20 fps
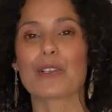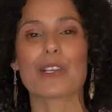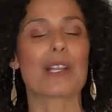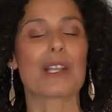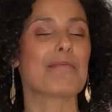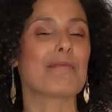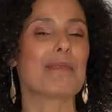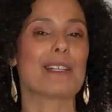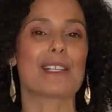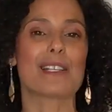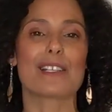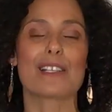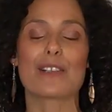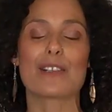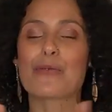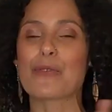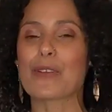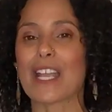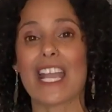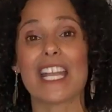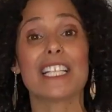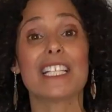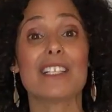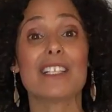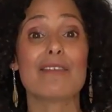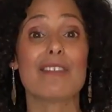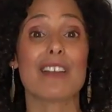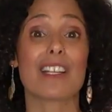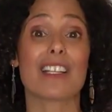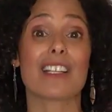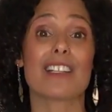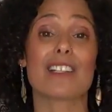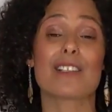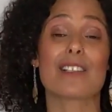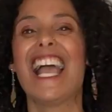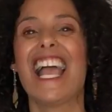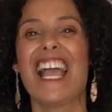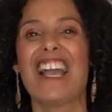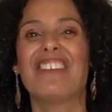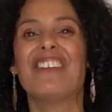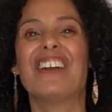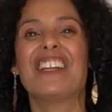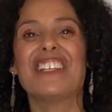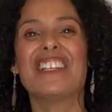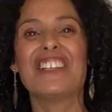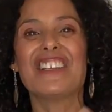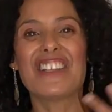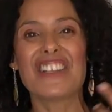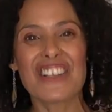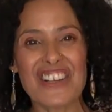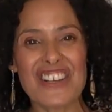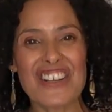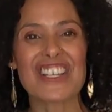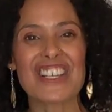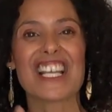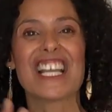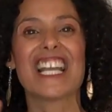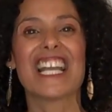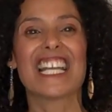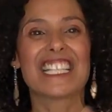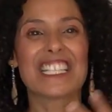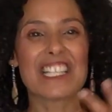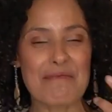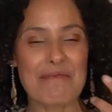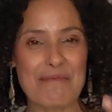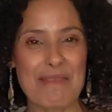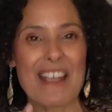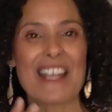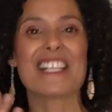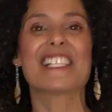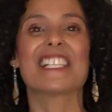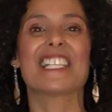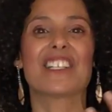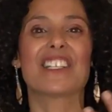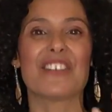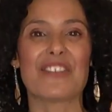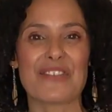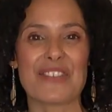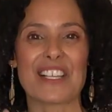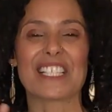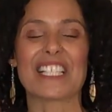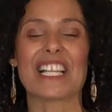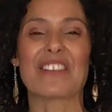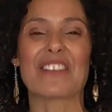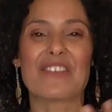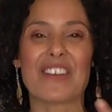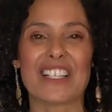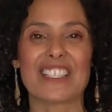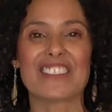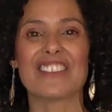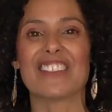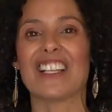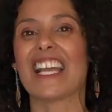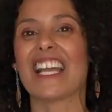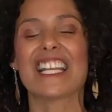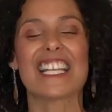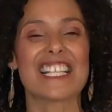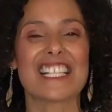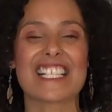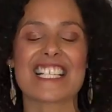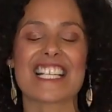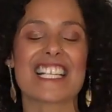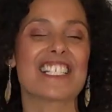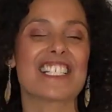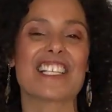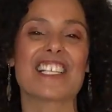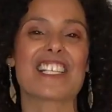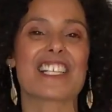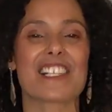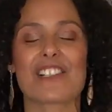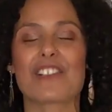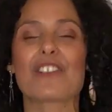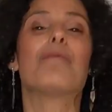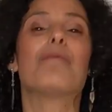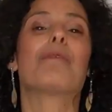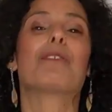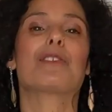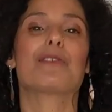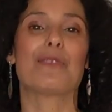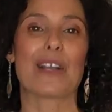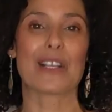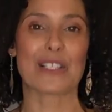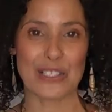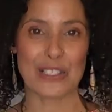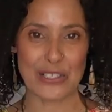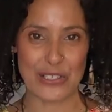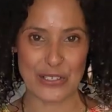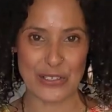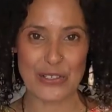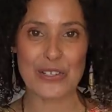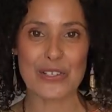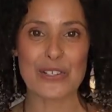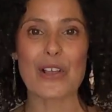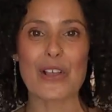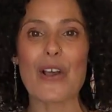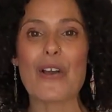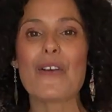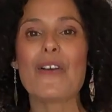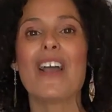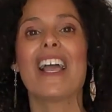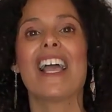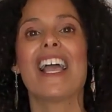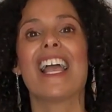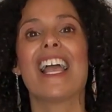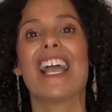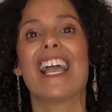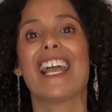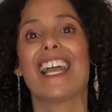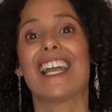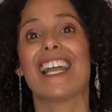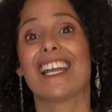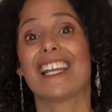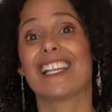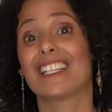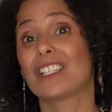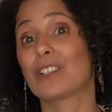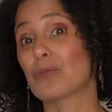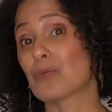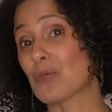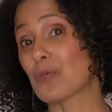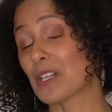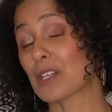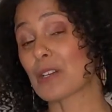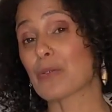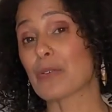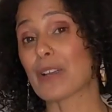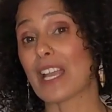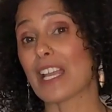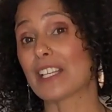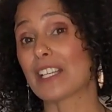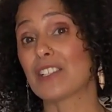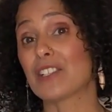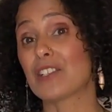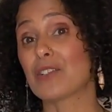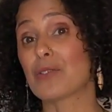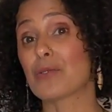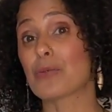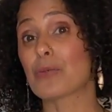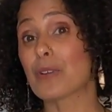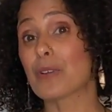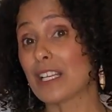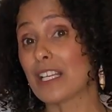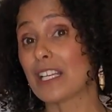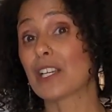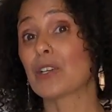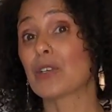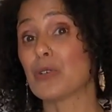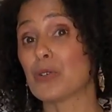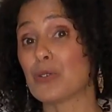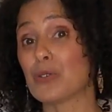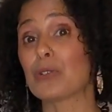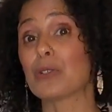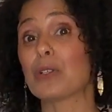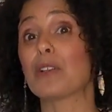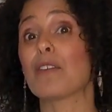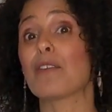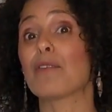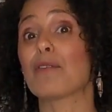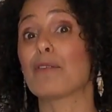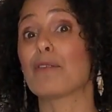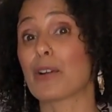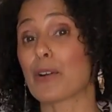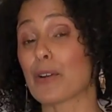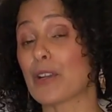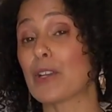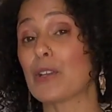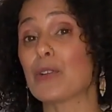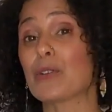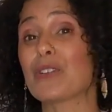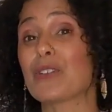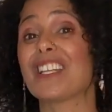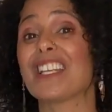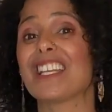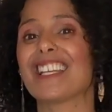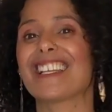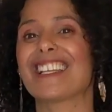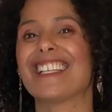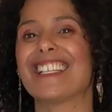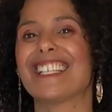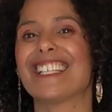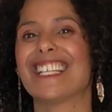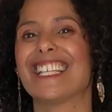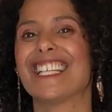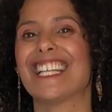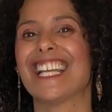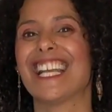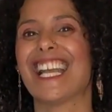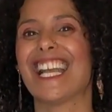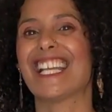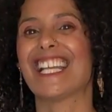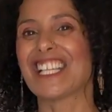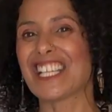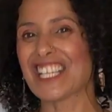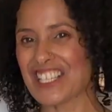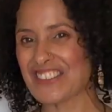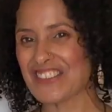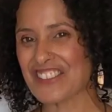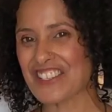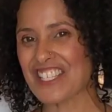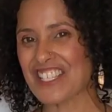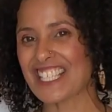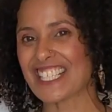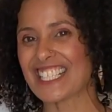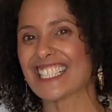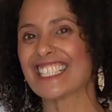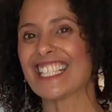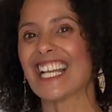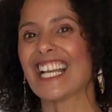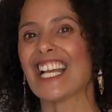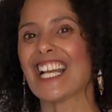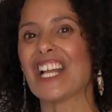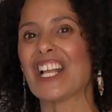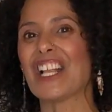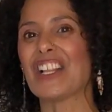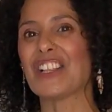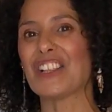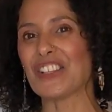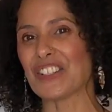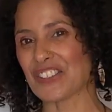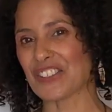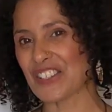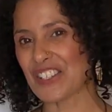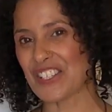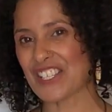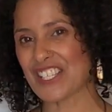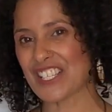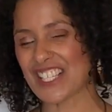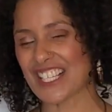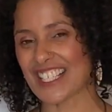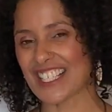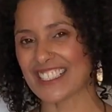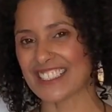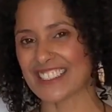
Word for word: You can be creative, and it's, when you learn the basic of it and what you like, it's just so much fun to do so, and will create you really cool, very unique and interesting looks.